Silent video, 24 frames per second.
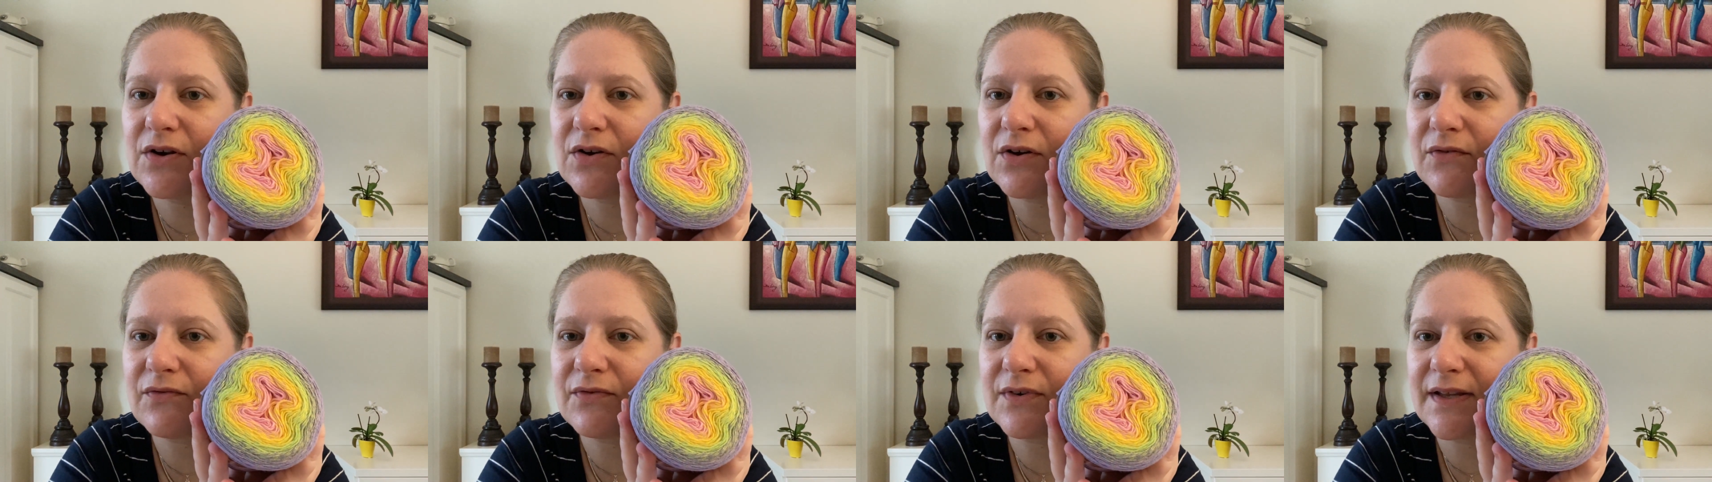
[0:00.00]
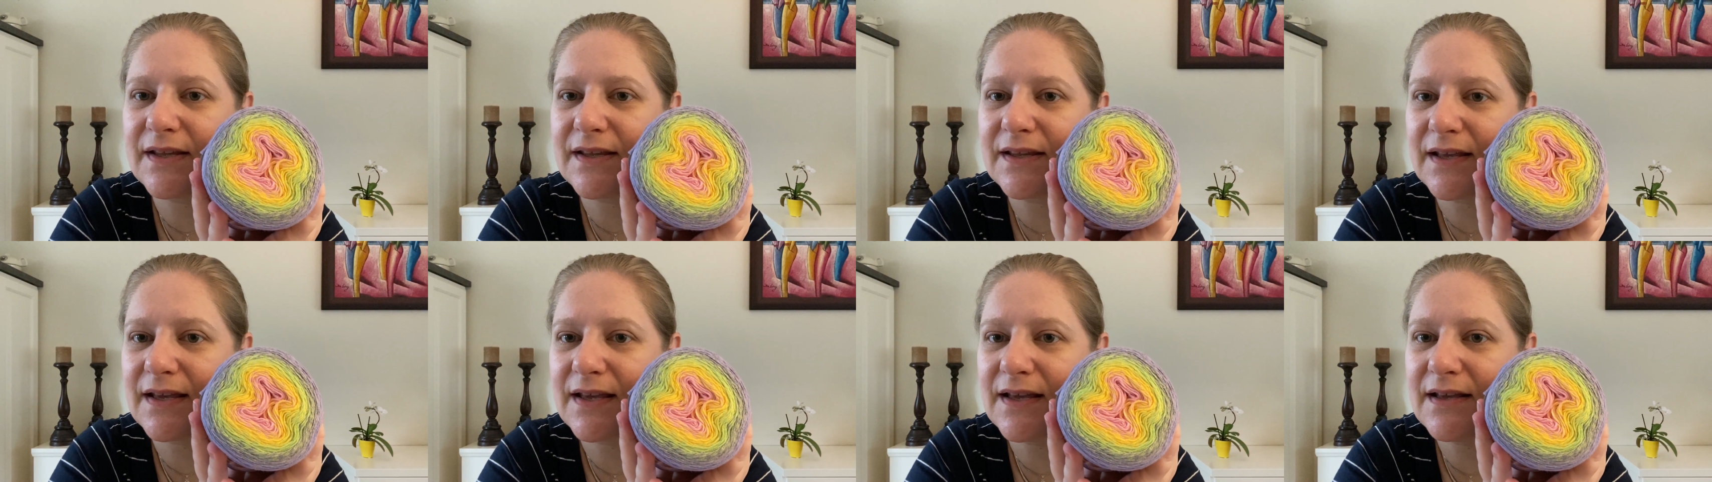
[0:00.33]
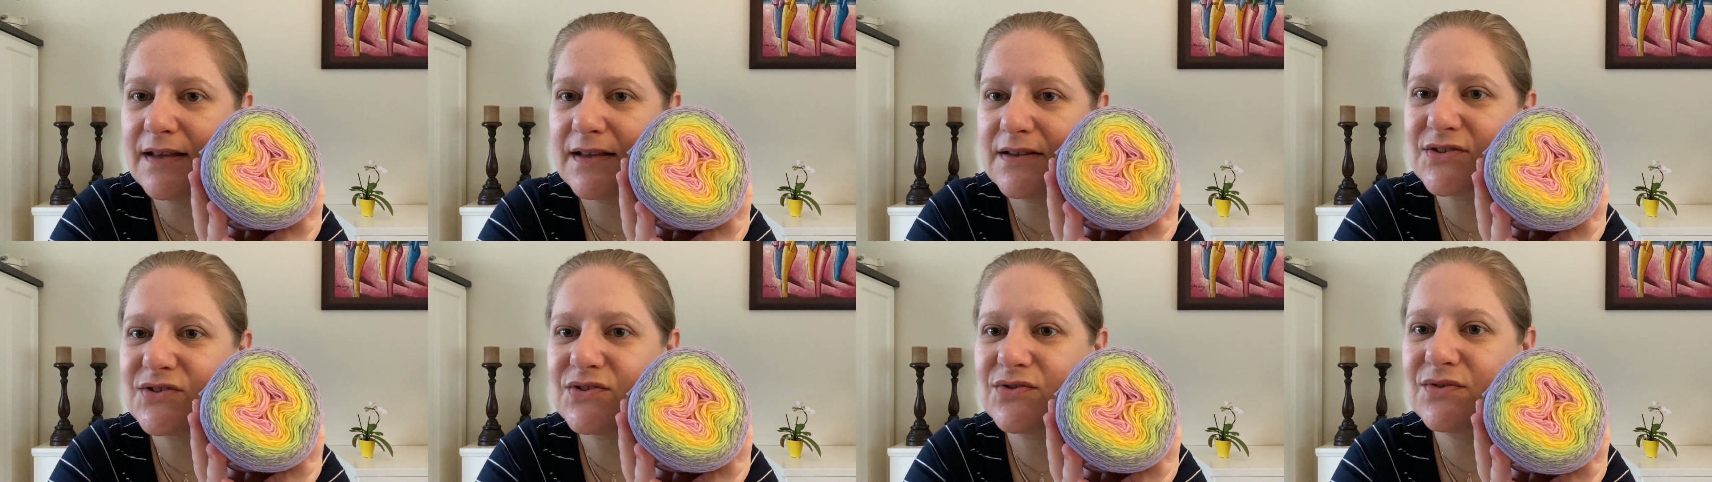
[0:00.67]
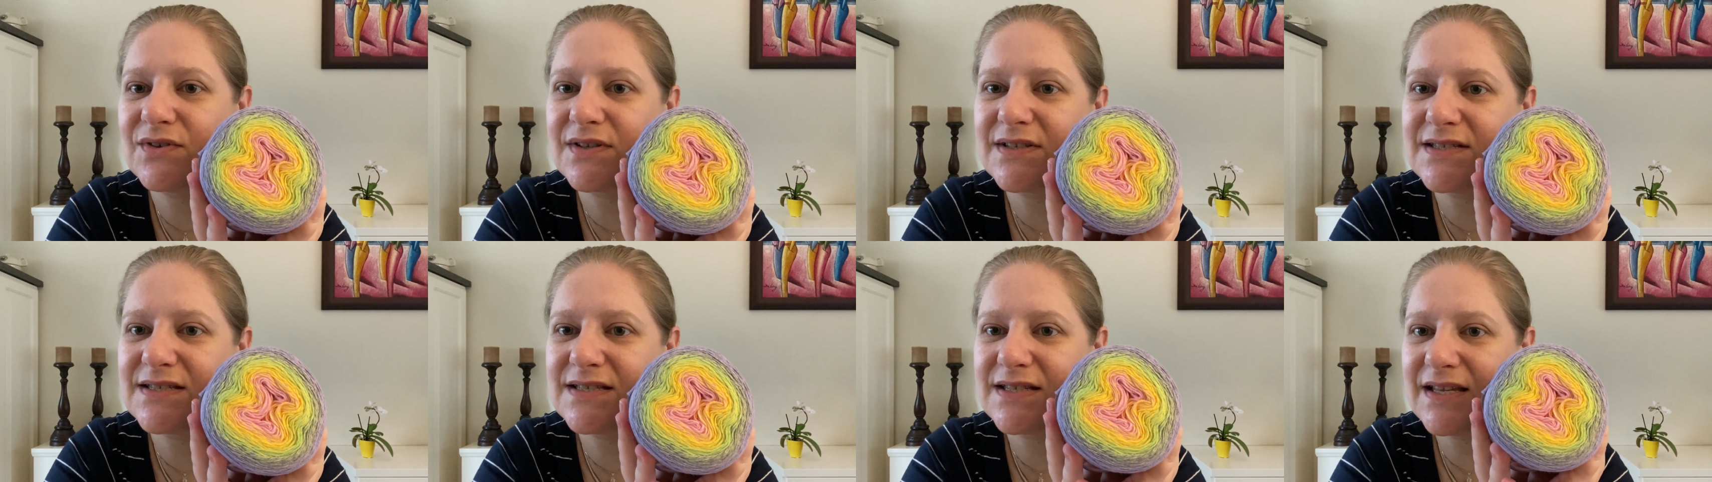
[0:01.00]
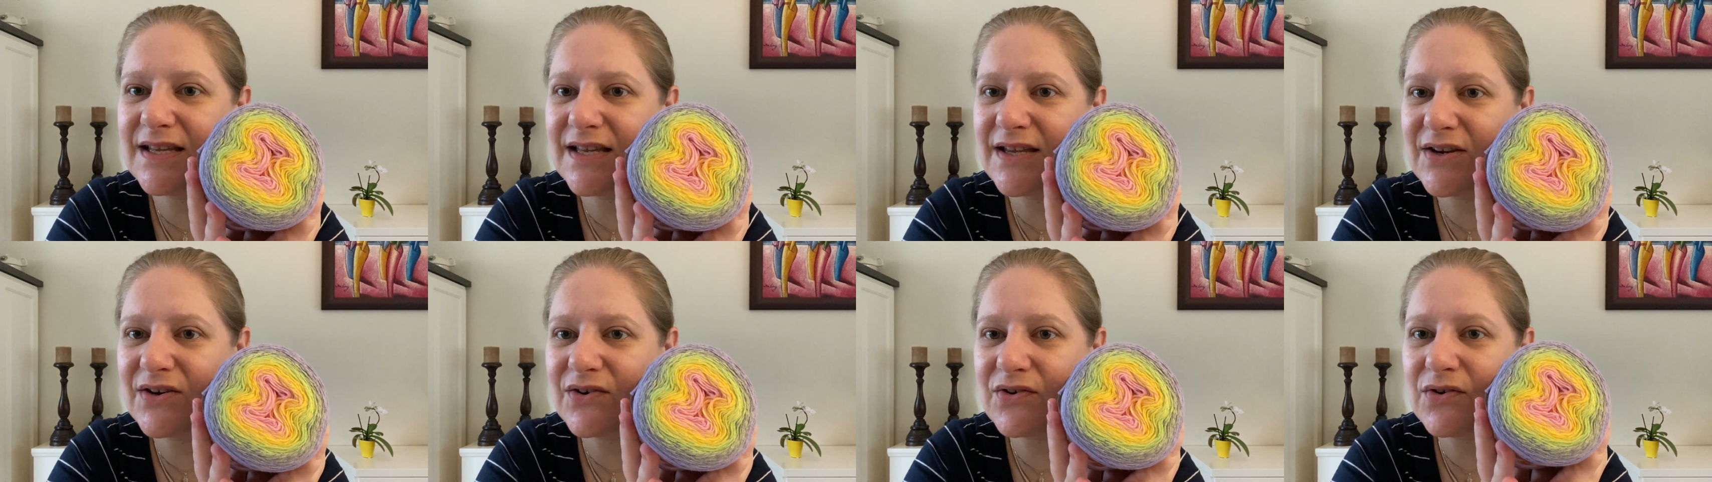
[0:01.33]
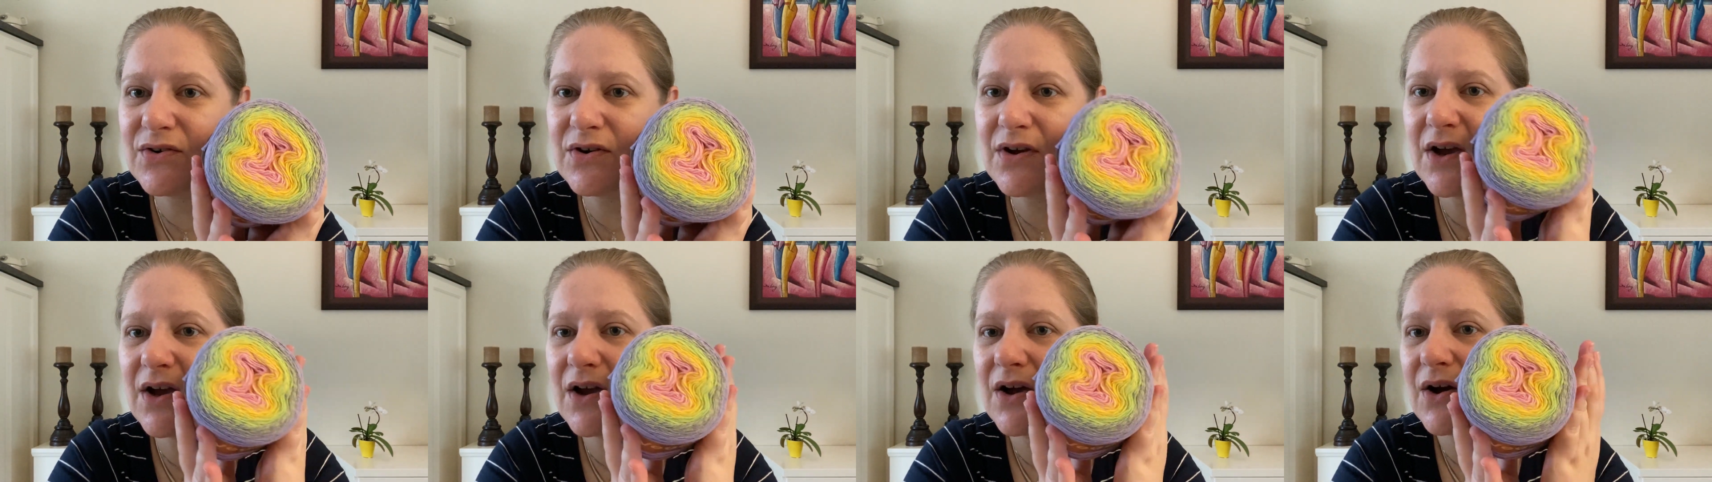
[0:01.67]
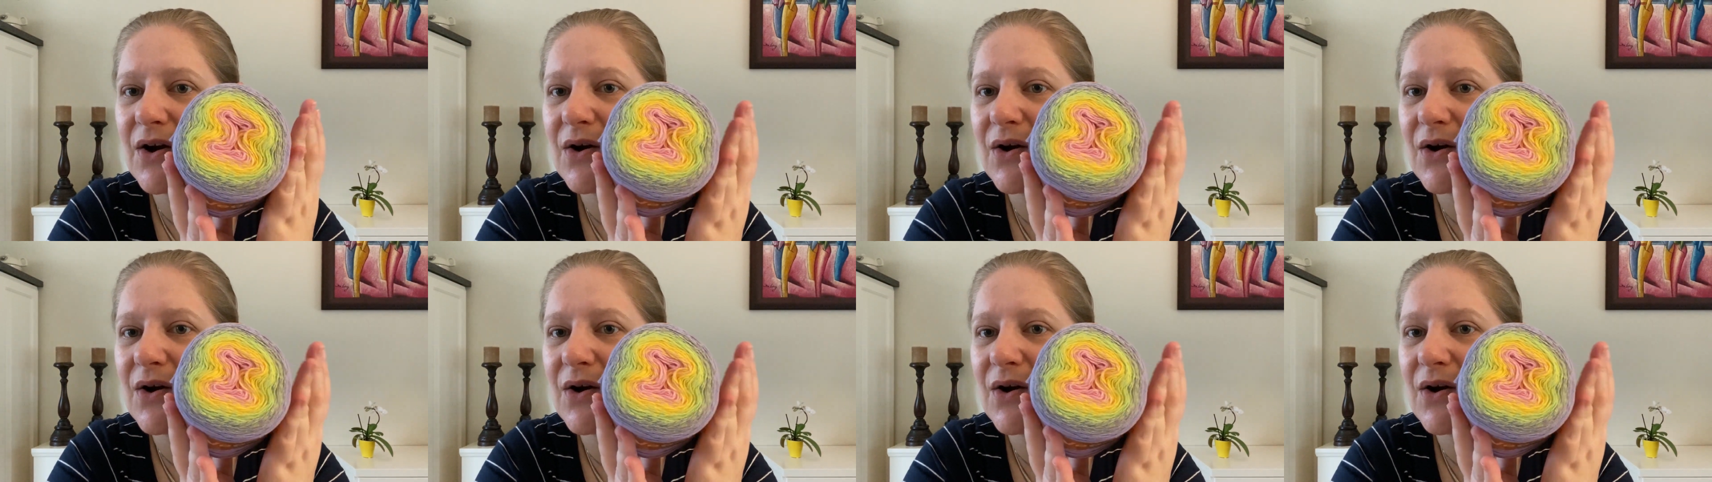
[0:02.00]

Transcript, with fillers: lovely cake, as you can see here,